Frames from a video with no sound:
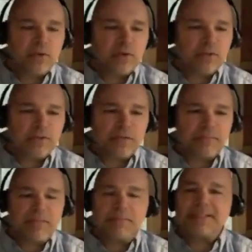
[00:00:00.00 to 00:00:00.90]
are a
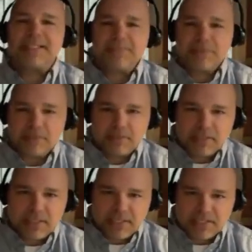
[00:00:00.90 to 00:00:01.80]
big believer
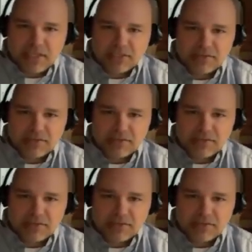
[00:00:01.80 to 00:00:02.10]
in Dr.